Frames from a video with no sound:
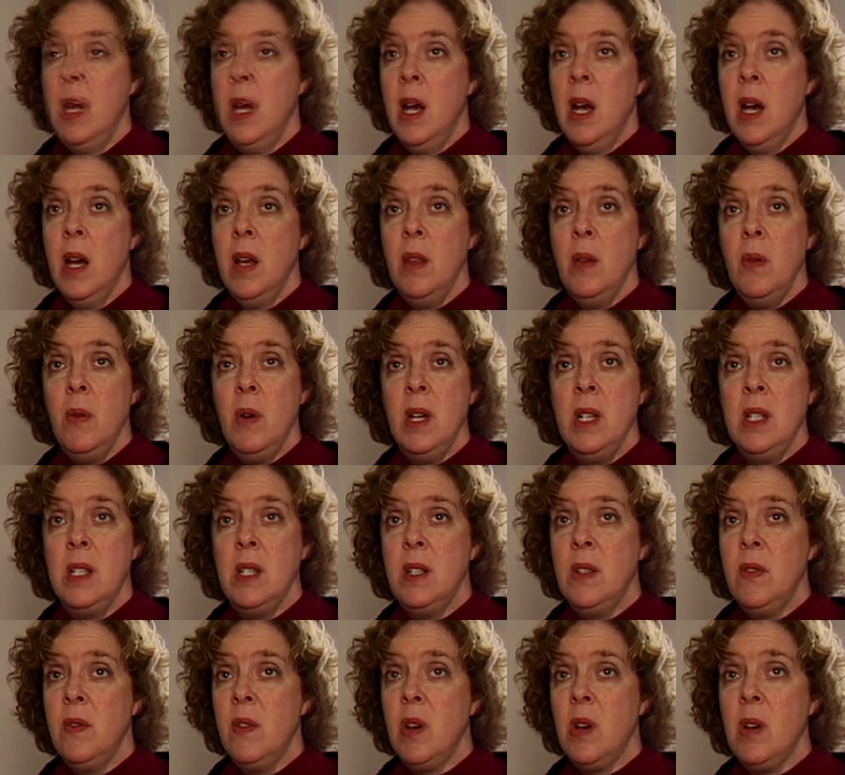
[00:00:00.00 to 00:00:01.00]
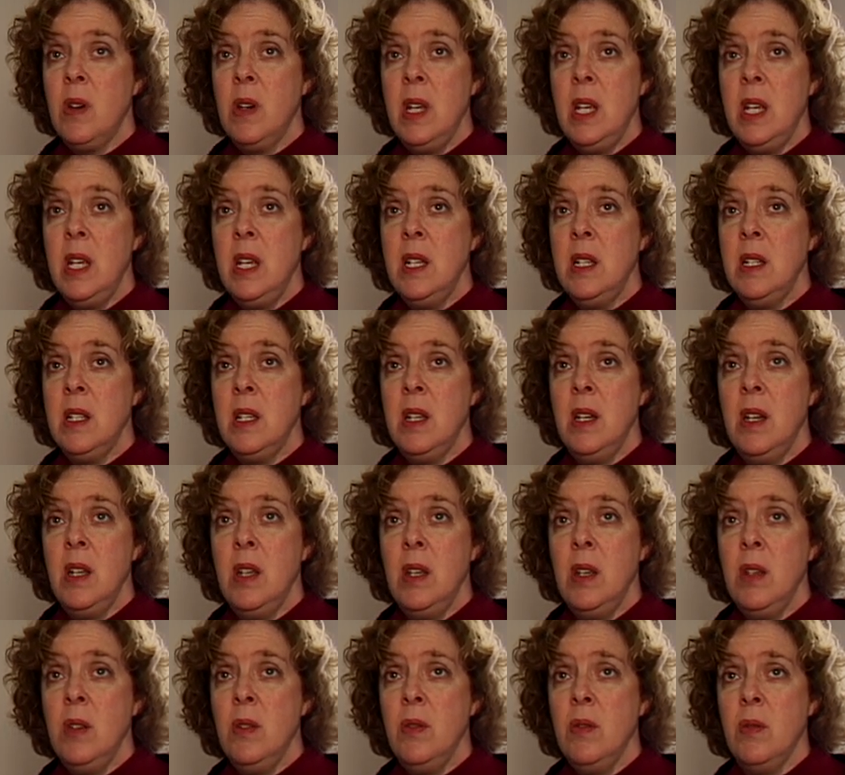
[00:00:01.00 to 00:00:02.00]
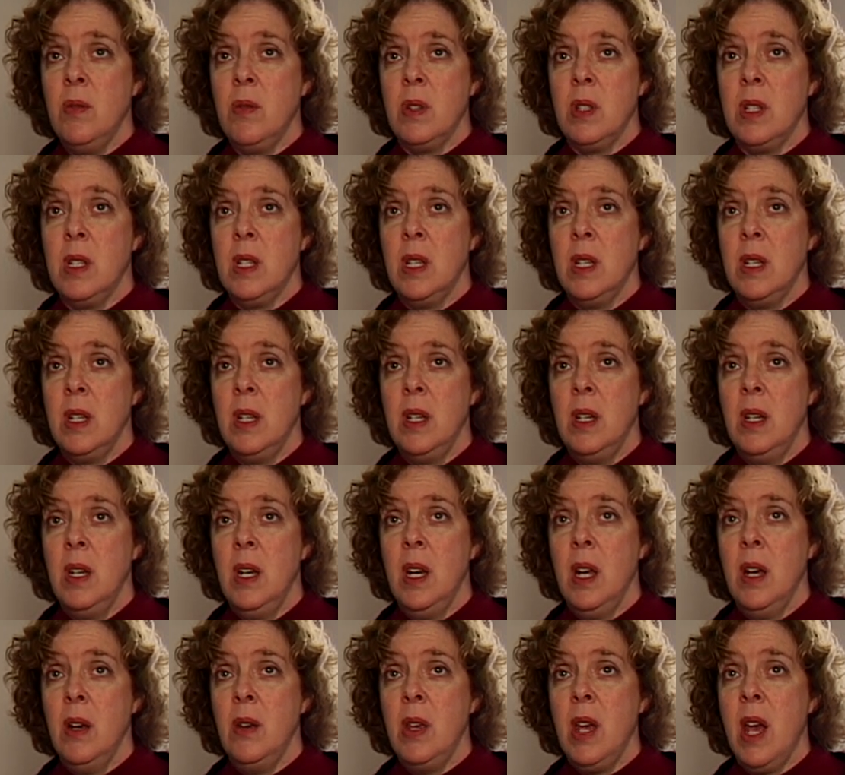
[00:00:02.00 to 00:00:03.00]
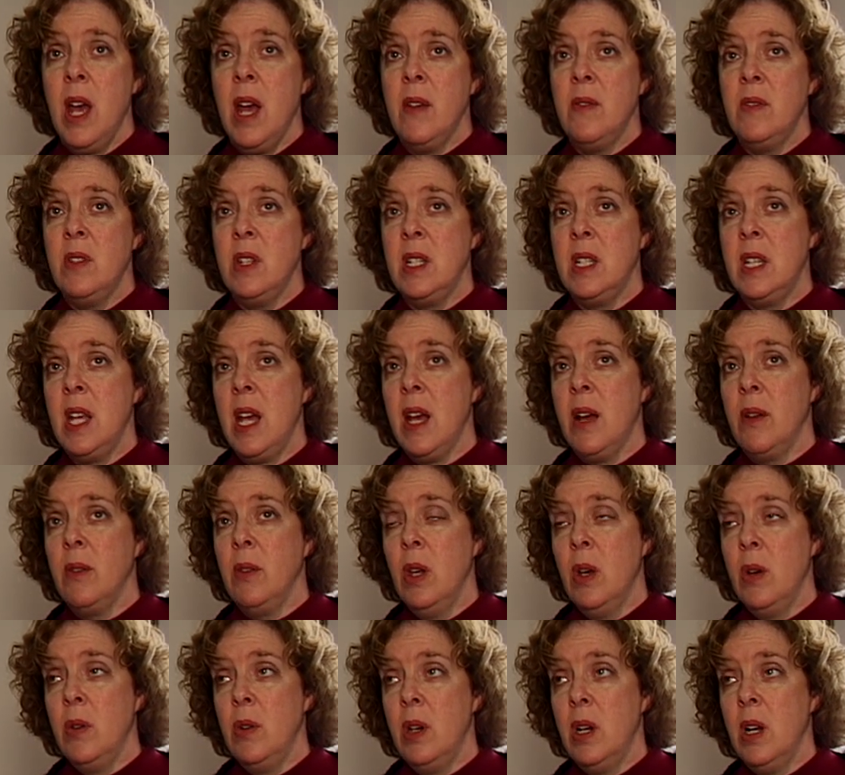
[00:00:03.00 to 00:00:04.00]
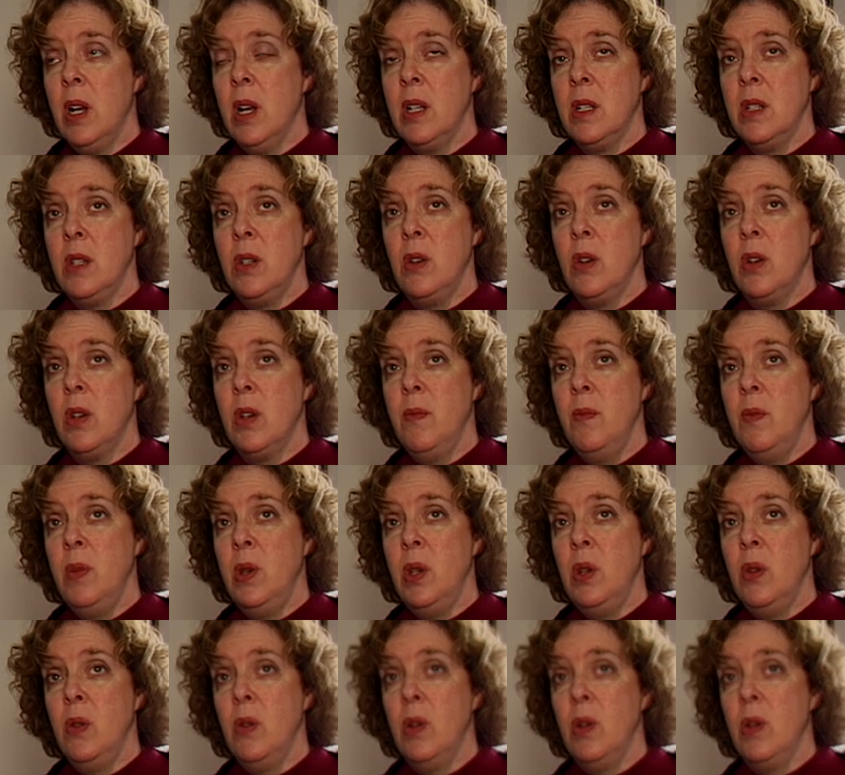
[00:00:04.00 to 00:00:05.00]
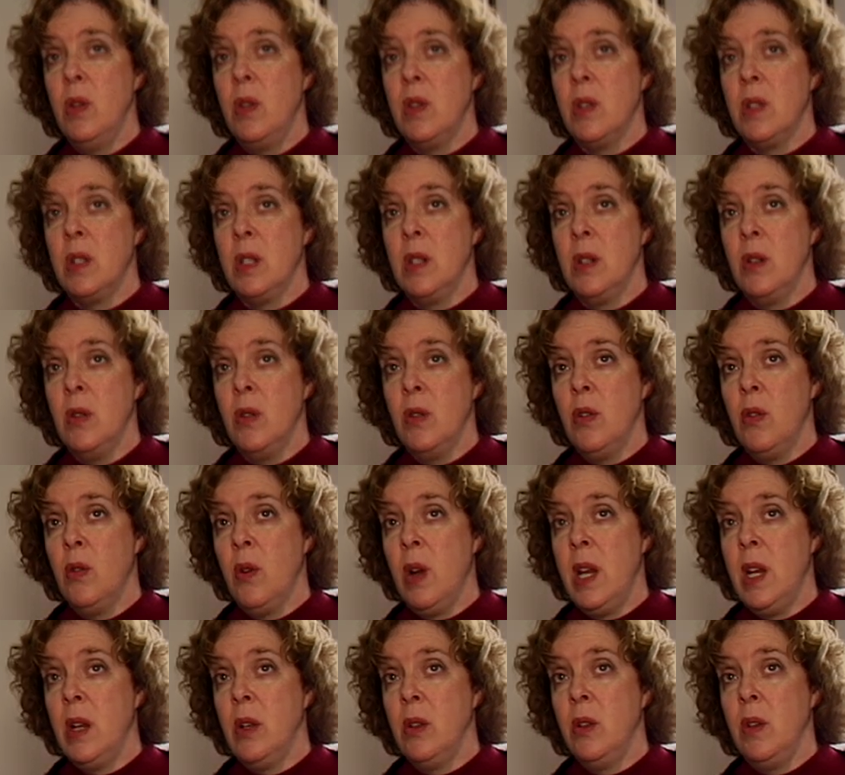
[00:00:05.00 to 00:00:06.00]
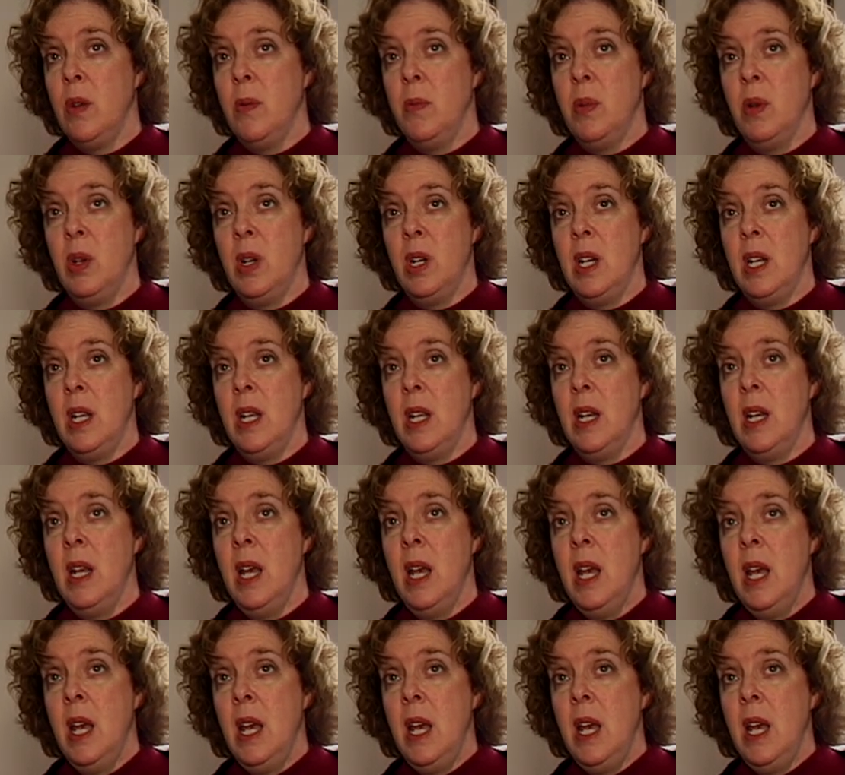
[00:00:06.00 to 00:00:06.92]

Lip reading: Otherwise, it's very easy to use. You know, you have to download it onto your computer. There's a little cradle you put it in.